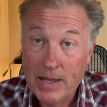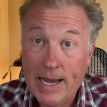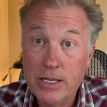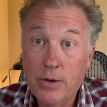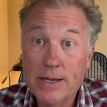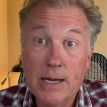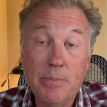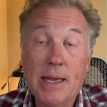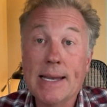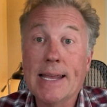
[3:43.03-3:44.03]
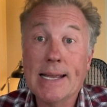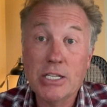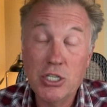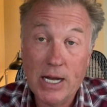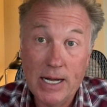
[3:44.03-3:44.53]
and you end up then getting a
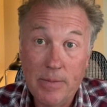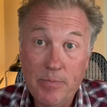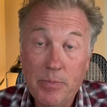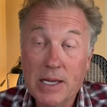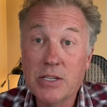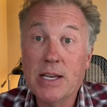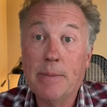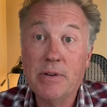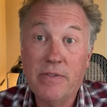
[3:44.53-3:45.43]
job because you happen